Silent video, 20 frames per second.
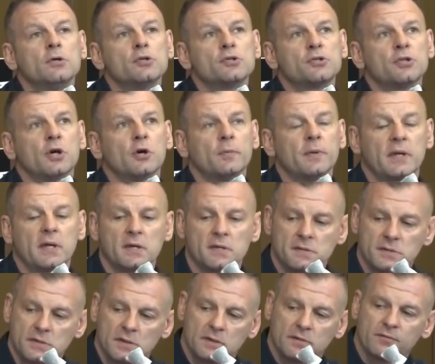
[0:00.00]
So
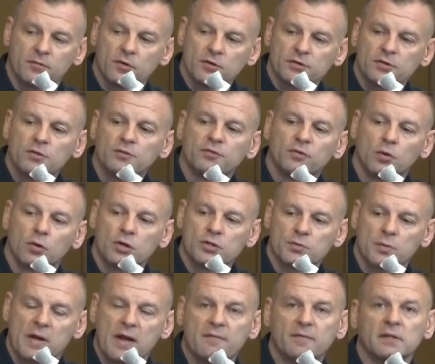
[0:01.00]
because the first two
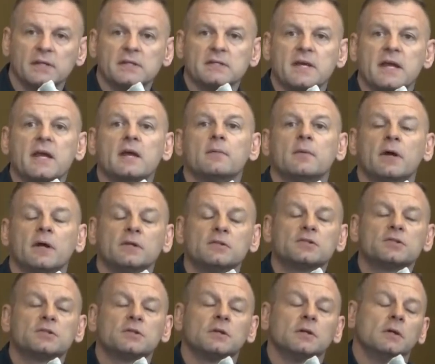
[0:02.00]
floors were heavily
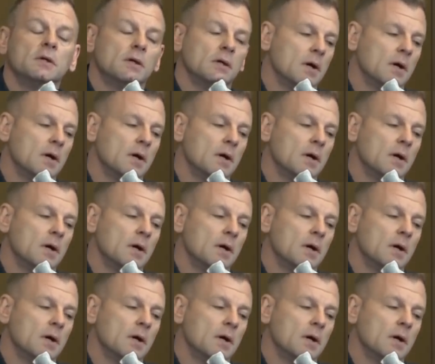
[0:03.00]
damaged,